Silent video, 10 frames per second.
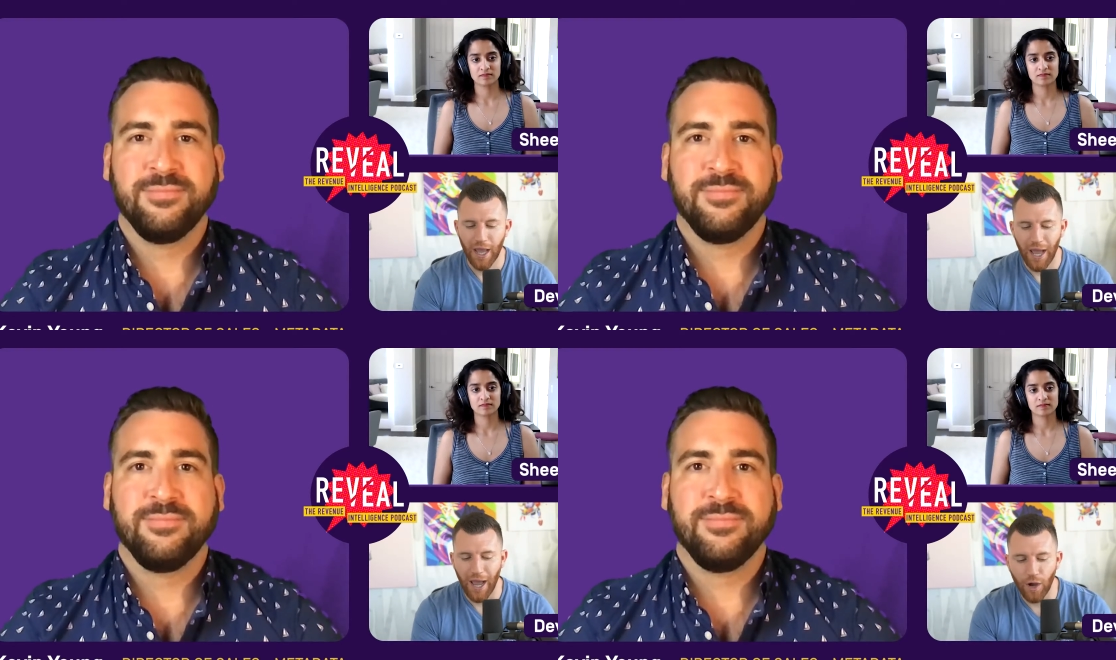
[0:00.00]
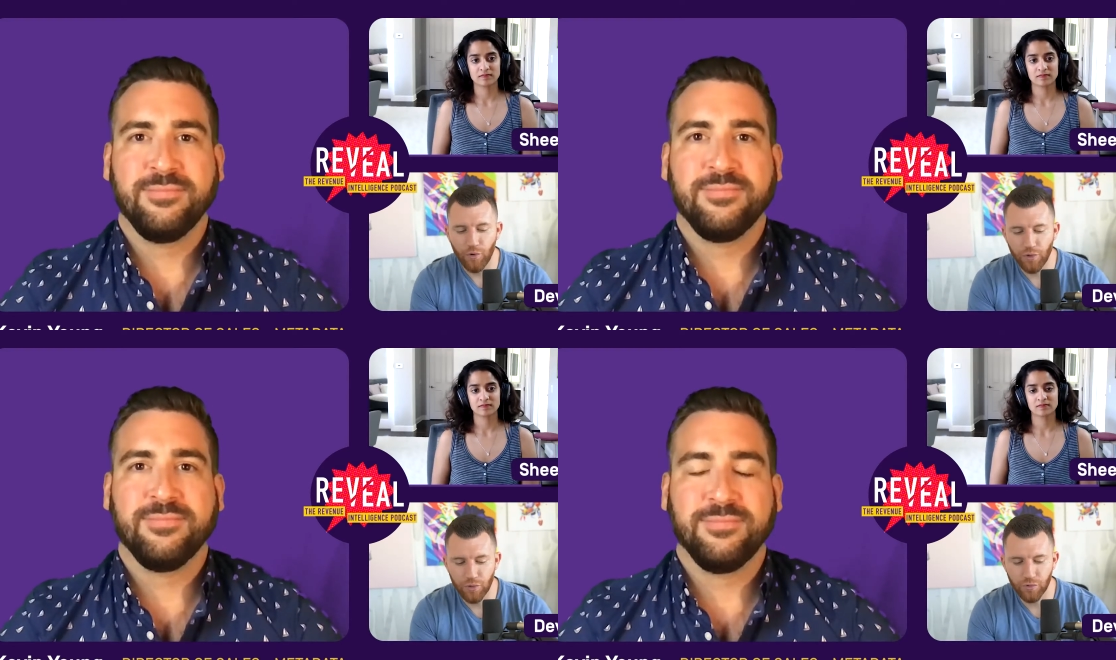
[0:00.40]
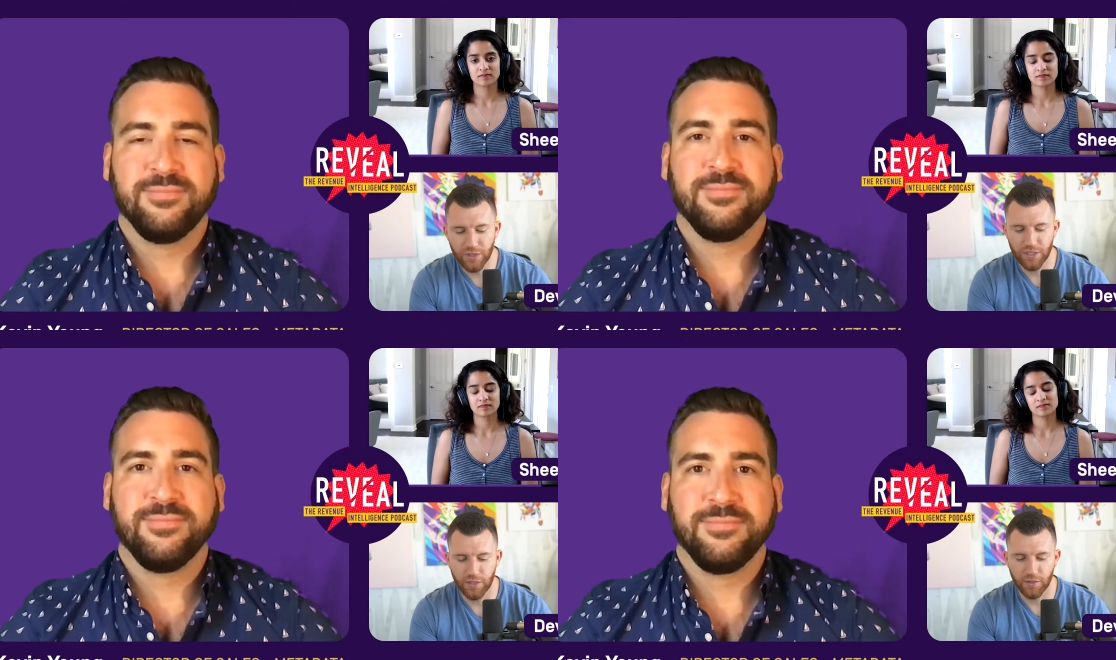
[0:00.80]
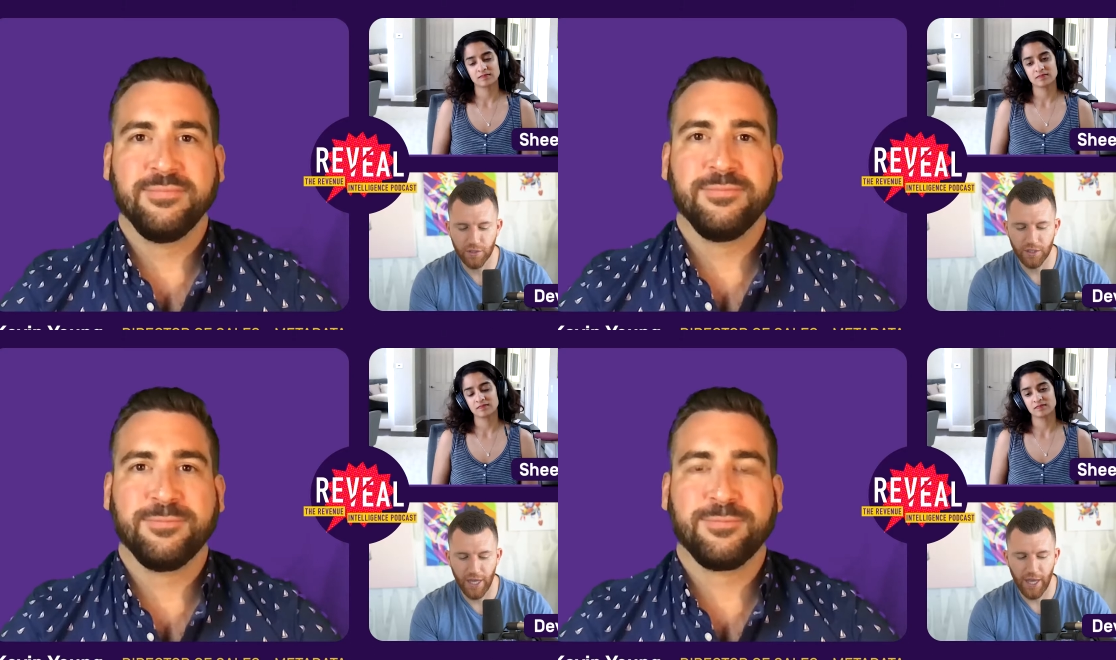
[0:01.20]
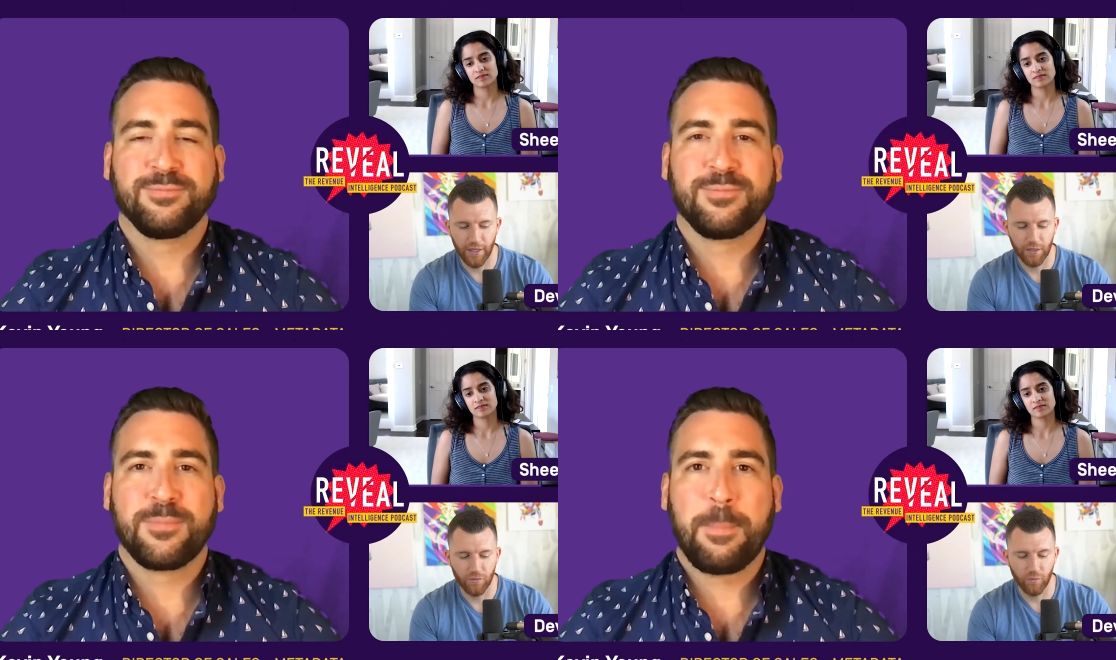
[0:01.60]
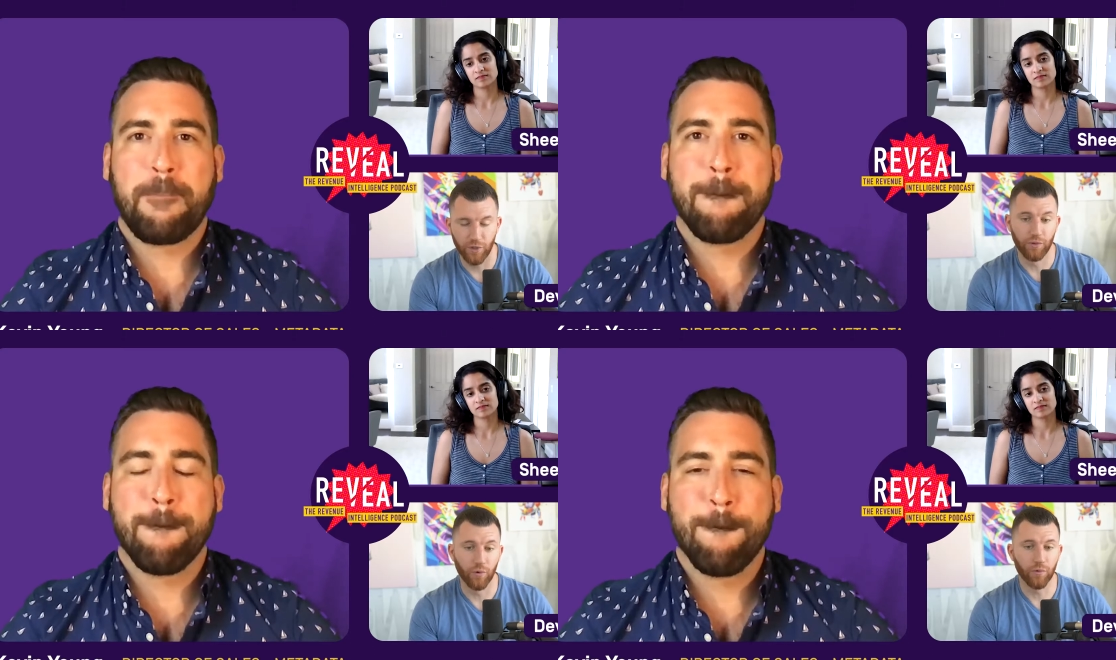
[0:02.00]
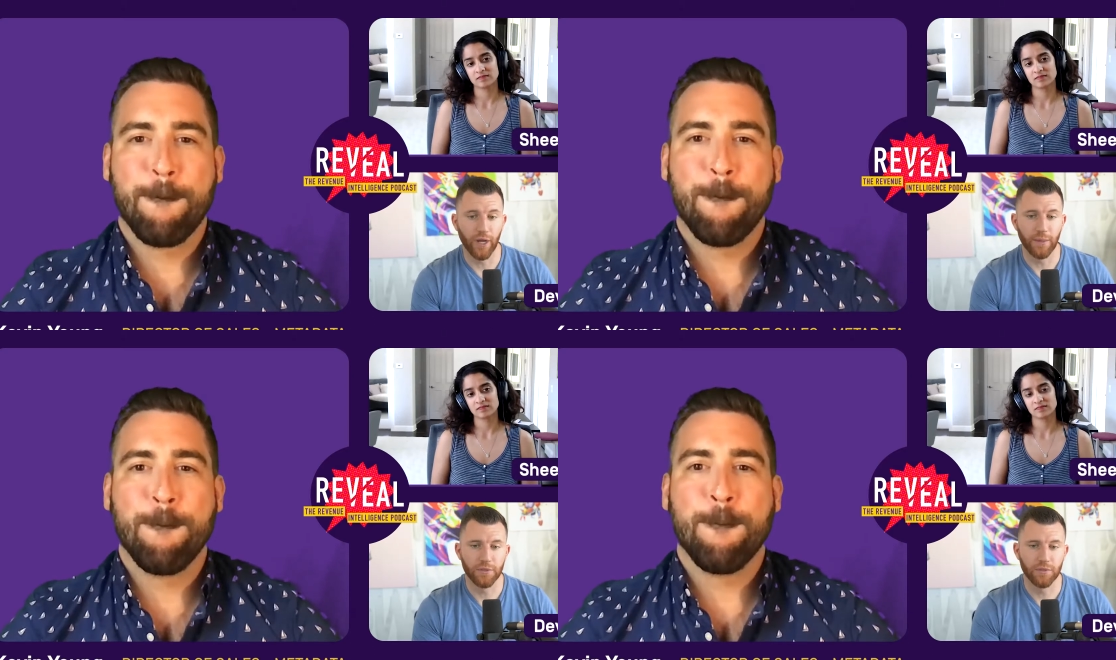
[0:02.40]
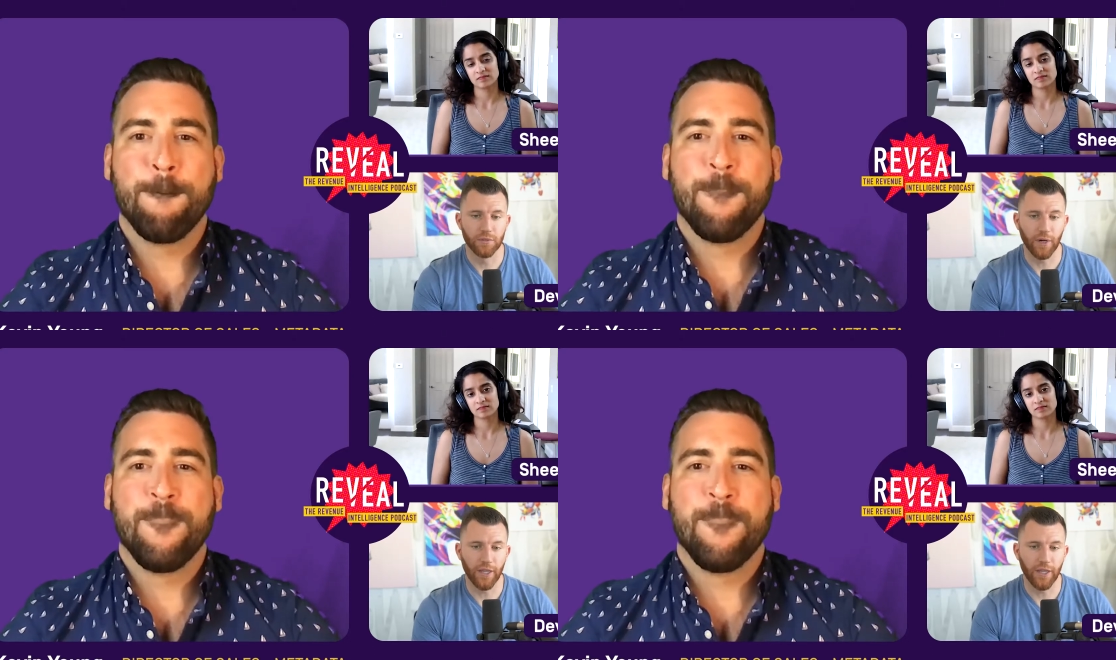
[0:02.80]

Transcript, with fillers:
Speaker 1: How do you instill that with your reps, right?